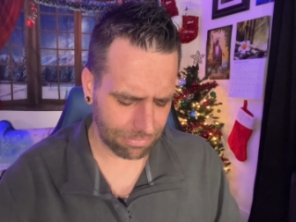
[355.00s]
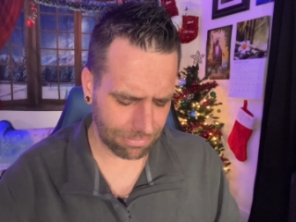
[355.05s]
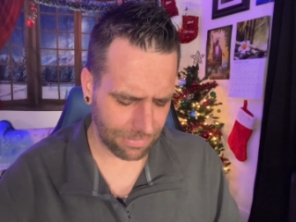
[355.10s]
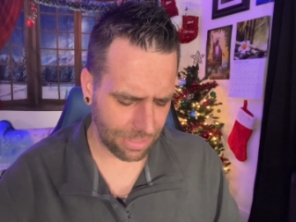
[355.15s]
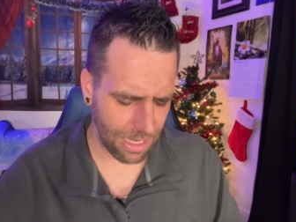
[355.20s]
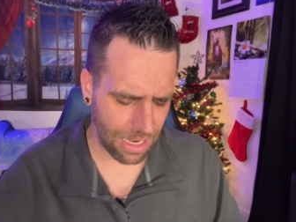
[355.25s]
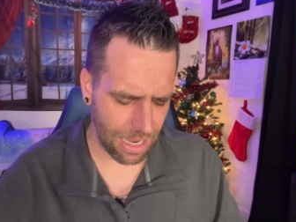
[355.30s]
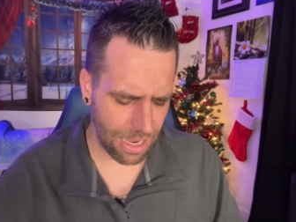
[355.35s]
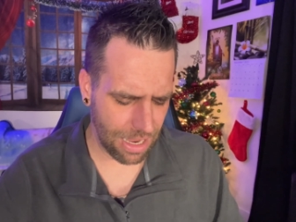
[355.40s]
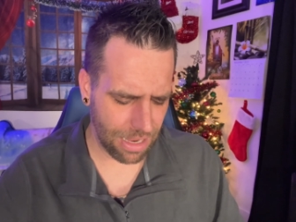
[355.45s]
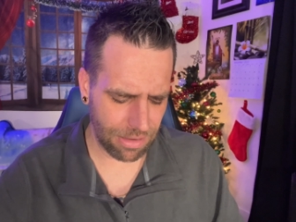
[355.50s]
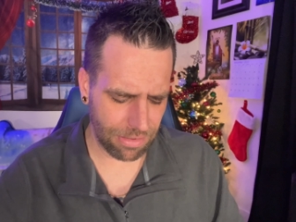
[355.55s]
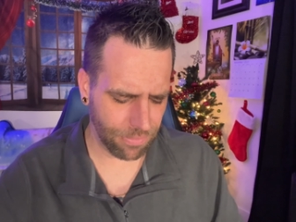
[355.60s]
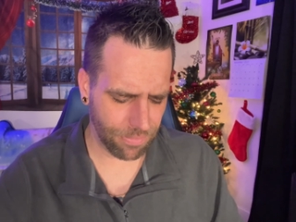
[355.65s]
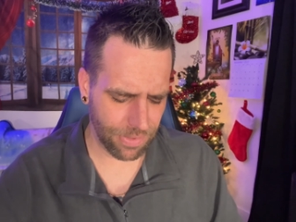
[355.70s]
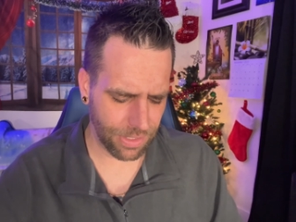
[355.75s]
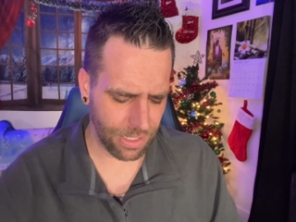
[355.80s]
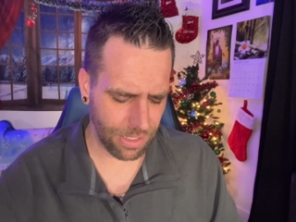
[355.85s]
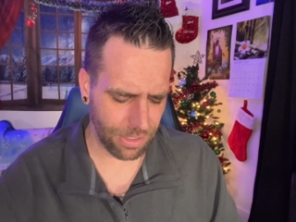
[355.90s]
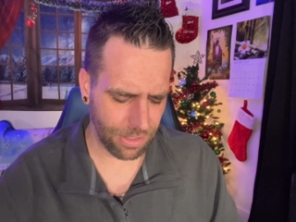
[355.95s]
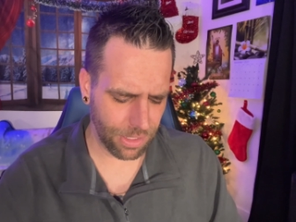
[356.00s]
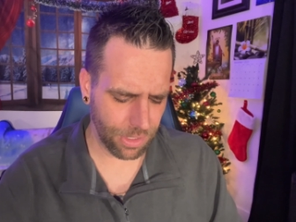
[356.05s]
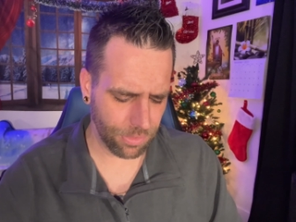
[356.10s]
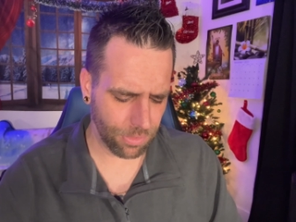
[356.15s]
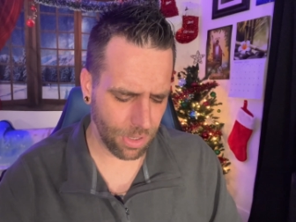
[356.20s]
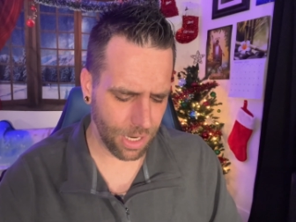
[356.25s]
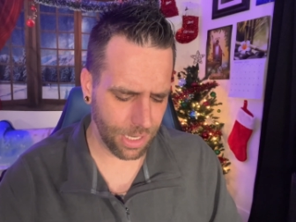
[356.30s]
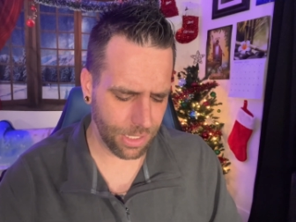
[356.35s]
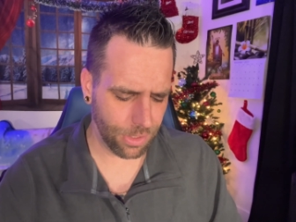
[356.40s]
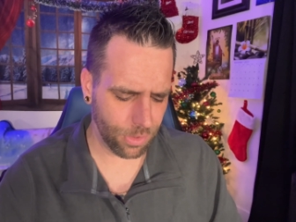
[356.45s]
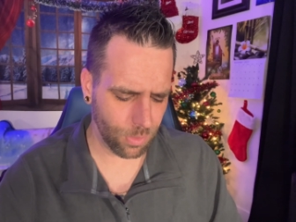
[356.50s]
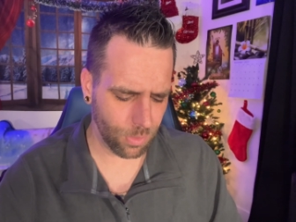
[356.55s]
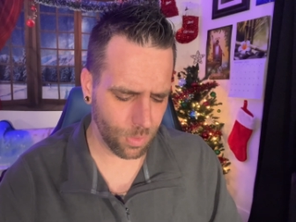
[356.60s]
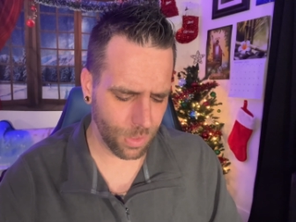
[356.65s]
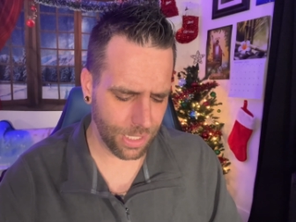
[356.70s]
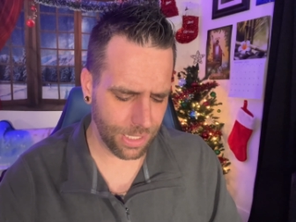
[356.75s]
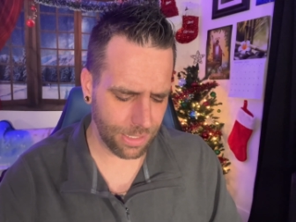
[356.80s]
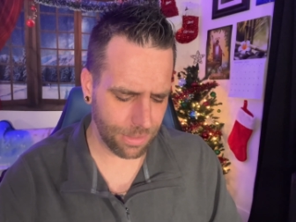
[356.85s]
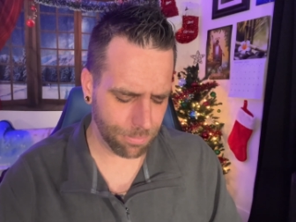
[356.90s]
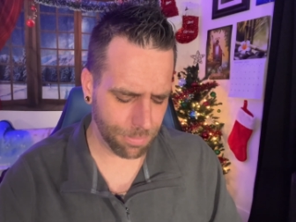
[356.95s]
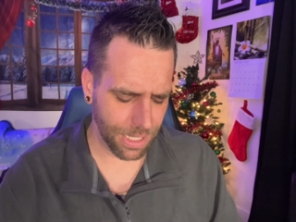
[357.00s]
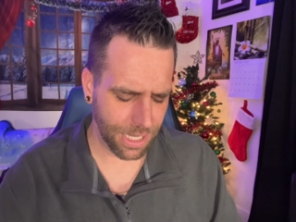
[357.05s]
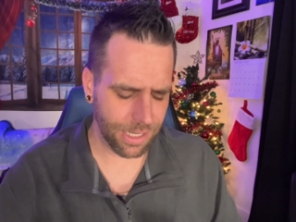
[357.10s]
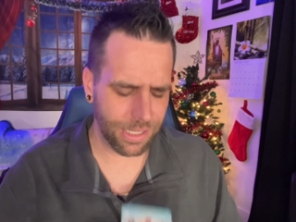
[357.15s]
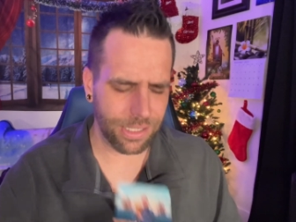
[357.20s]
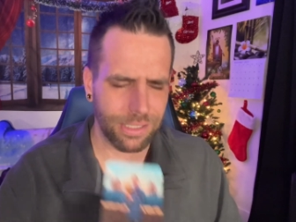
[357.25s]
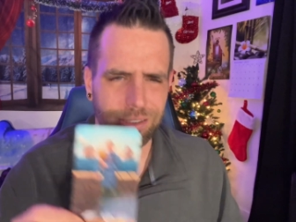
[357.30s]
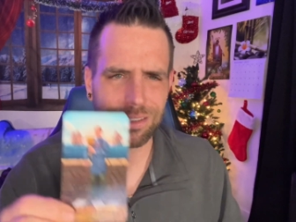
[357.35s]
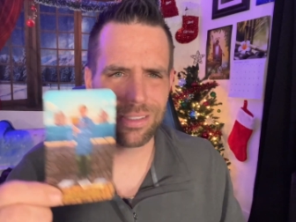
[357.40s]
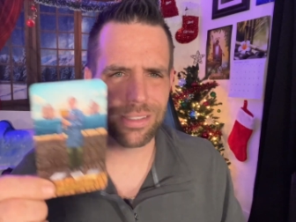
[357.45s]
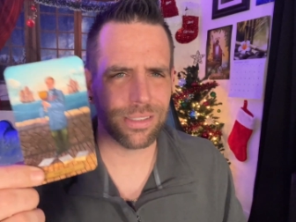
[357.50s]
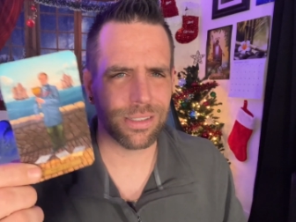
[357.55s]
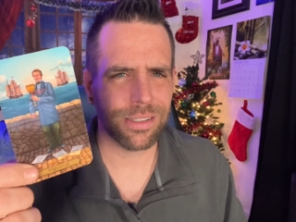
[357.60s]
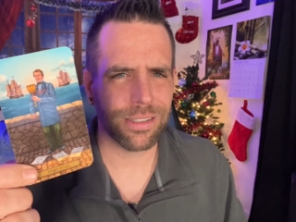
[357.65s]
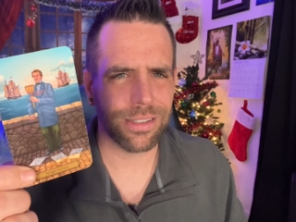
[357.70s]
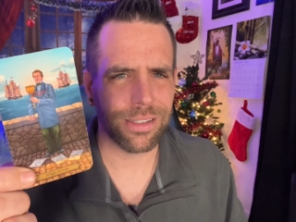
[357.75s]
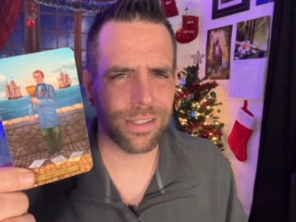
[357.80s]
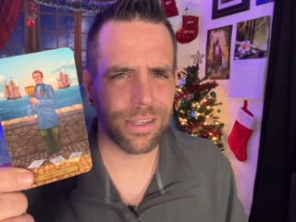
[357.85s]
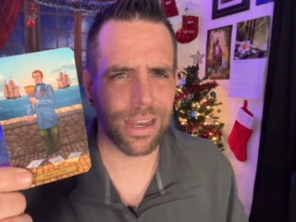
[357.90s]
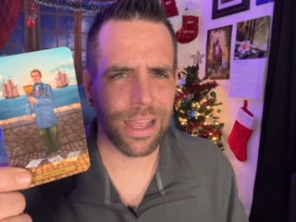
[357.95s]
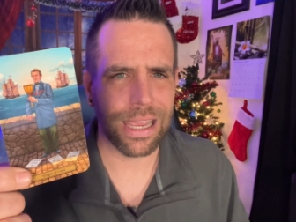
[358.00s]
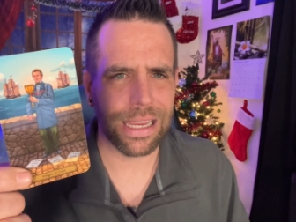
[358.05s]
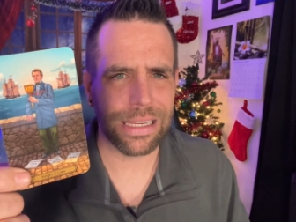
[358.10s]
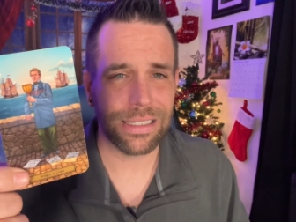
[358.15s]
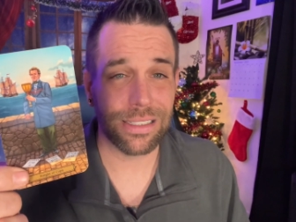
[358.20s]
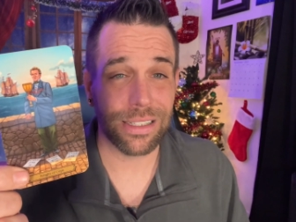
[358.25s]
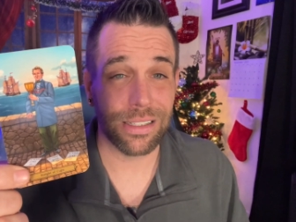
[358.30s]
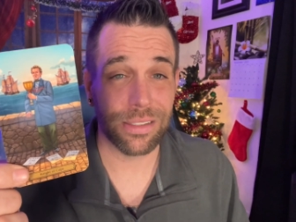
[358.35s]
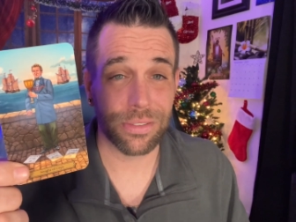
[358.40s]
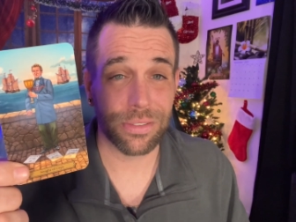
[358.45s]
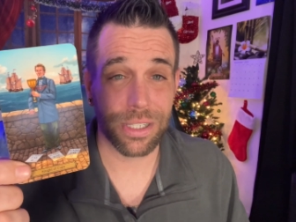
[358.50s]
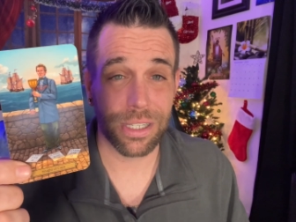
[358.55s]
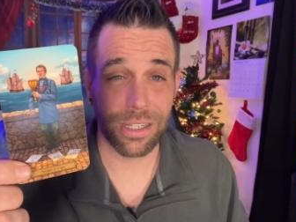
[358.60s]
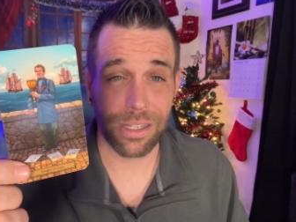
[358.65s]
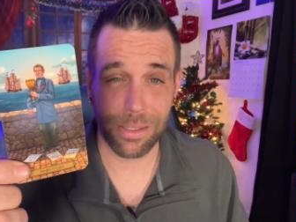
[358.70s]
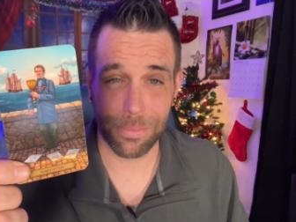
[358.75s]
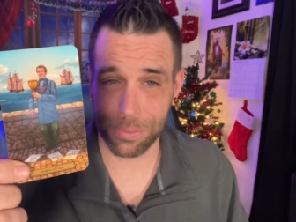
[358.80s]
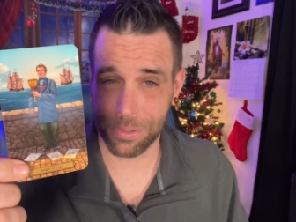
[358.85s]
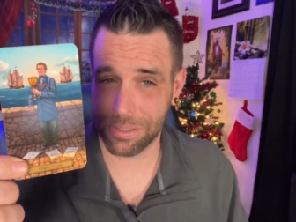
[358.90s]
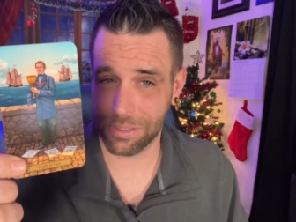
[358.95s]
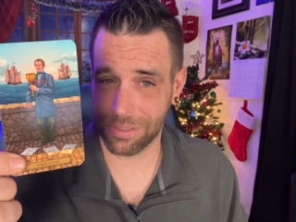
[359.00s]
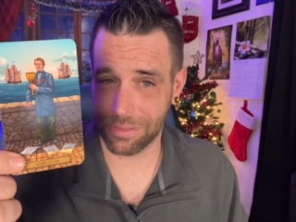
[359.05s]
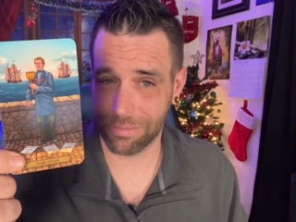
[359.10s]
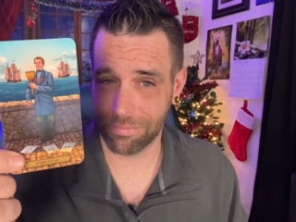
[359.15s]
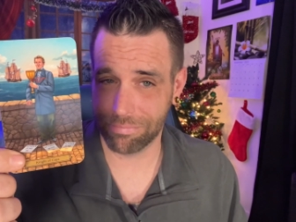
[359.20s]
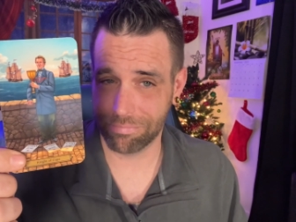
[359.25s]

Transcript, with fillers: not very Rider-Waite based. Knight of Cups.